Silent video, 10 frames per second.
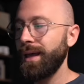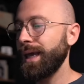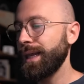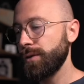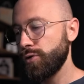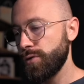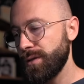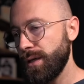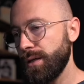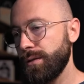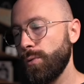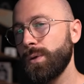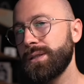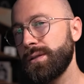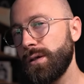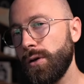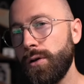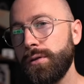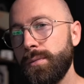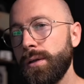and understand what's the
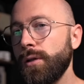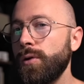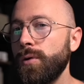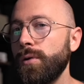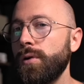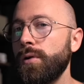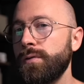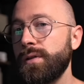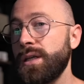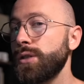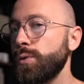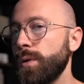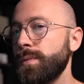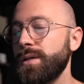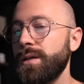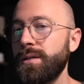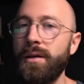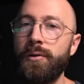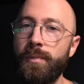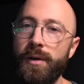ultimate goal of each website
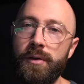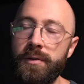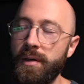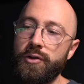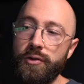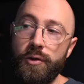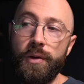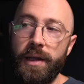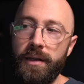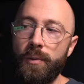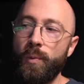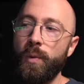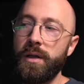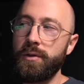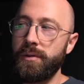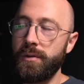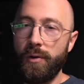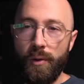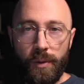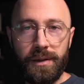that you build, so that when you
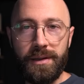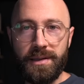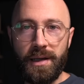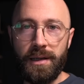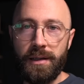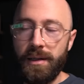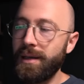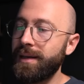go and design,